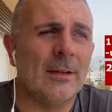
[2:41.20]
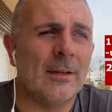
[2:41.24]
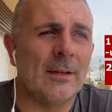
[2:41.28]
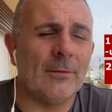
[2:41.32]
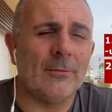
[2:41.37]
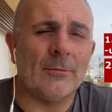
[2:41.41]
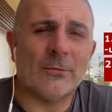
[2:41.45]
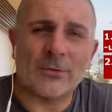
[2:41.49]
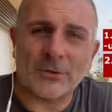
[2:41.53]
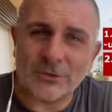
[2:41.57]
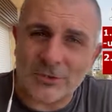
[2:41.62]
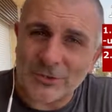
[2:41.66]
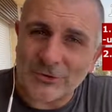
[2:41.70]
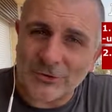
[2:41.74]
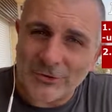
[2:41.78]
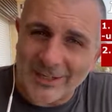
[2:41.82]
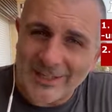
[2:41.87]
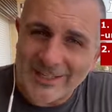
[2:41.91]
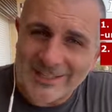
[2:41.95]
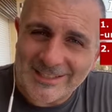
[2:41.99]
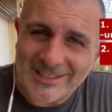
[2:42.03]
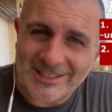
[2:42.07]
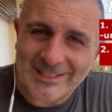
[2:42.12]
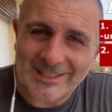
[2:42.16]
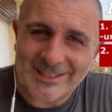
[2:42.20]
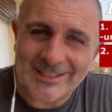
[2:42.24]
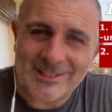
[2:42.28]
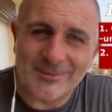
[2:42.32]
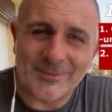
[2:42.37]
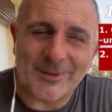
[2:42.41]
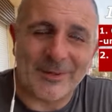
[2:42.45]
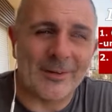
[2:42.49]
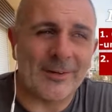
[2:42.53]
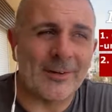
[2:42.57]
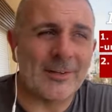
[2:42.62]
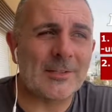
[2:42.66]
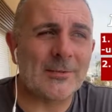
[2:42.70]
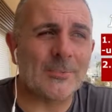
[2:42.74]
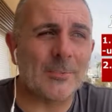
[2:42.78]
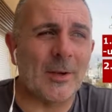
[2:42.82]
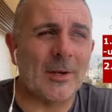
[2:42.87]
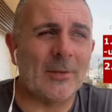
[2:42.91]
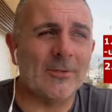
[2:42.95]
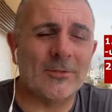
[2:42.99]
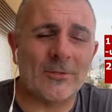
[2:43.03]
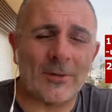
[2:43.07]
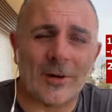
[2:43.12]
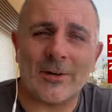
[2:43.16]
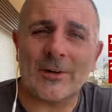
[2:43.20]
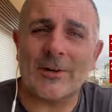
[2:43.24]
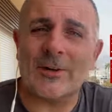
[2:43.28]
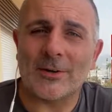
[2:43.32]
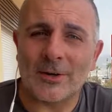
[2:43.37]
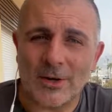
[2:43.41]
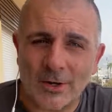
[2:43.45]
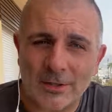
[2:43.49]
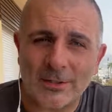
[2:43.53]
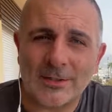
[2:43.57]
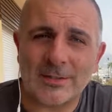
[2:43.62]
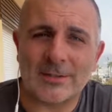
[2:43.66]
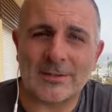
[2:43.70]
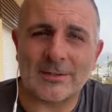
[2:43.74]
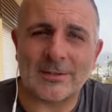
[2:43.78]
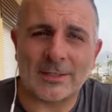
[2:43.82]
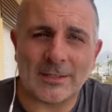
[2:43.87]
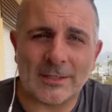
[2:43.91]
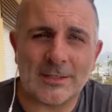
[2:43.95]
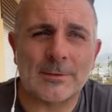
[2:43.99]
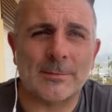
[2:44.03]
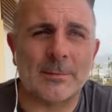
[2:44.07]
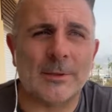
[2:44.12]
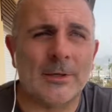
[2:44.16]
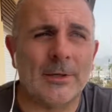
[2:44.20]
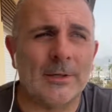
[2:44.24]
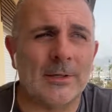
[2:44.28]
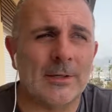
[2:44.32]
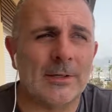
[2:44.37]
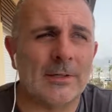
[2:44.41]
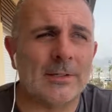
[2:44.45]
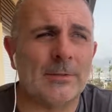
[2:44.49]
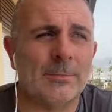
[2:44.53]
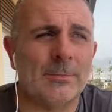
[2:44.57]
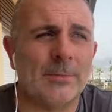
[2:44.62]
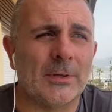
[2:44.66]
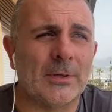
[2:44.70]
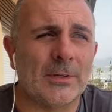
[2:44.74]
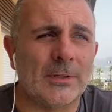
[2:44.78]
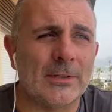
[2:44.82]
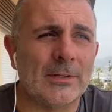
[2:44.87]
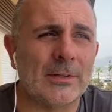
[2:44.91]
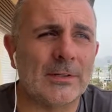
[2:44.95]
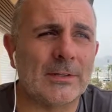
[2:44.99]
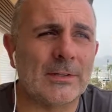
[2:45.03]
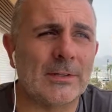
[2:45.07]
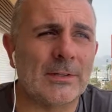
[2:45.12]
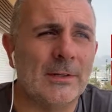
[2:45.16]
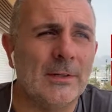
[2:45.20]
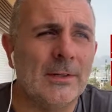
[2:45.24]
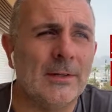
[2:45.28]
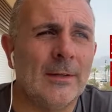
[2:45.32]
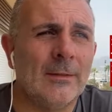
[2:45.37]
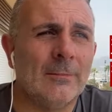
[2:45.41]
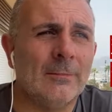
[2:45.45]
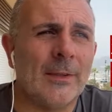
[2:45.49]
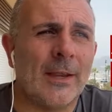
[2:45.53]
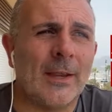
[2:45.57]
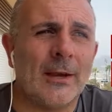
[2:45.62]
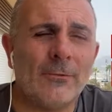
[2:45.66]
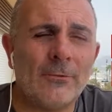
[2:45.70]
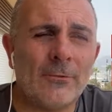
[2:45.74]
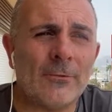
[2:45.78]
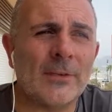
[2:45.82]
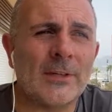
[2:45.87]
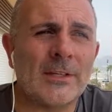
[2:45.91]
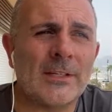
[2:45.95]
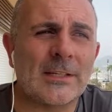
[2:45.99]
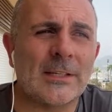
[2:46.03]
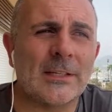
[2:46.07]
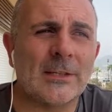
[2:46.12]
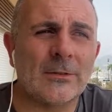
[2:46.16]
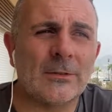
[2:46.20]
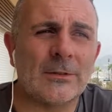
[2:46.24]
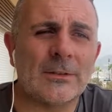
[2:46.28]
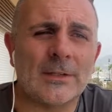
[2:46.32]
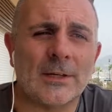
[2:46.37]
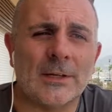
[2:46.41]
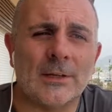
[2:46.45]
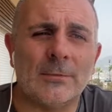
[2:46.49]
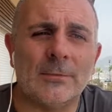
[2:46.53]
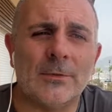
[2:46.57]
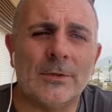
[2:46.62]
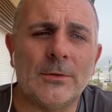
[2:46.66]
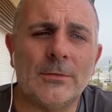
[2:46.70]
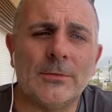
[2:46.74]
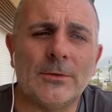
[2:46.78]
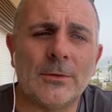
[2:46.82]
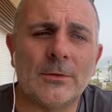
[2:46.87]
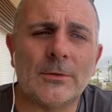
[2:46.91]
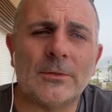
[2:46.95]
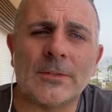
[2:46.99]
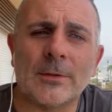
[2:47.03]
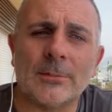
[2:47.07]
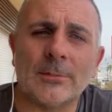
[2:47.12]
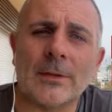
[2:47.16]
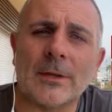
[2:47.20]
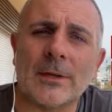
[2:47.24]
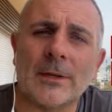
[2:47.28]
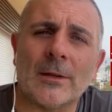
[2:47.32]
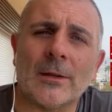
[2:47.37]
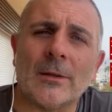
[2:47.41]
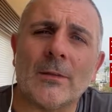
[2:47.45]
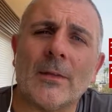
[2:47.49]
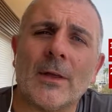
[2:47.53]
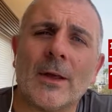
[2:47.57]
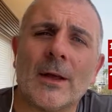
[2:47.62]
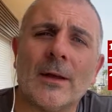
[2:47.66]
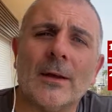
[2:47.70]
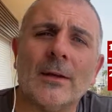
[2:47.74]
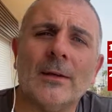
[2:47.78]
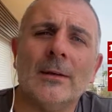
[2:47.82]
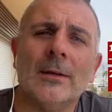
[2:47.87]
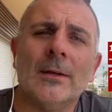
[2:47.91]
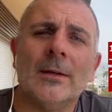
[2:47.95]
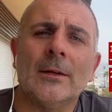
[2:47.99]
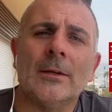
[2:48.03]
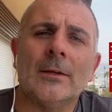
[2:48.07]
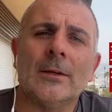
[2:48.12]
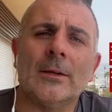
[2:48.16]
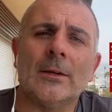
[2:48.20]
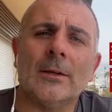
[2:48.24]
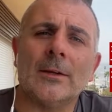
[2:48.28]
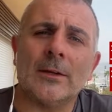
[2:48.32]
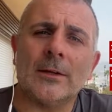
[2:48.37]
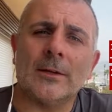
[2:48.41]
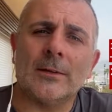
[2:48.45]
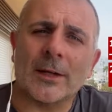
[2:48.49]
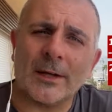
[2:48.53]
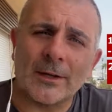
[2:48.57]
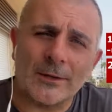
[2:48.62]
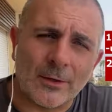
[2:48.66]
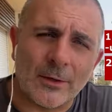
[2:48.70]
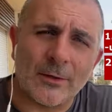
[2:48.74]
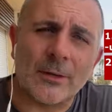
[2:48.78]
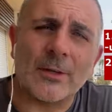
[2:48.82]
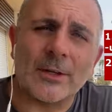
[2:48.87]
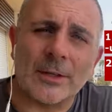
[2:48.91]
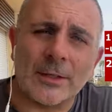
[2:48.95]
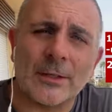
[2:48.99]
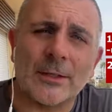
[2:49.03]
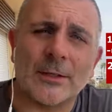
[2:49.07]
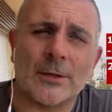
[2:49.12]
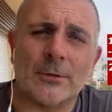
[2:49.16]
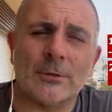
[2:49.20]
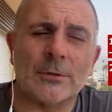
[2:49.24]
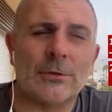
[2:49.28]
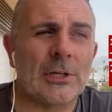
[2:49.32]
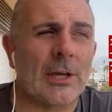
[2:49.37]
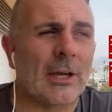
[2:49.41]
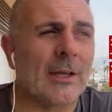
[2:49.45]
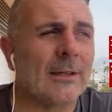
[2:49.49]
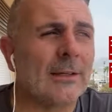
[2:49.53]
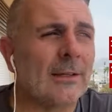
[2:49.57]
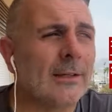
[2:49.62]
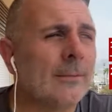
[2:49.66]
frustrating experience, but very nice experience, because every single time you do something like that, you get another ego check.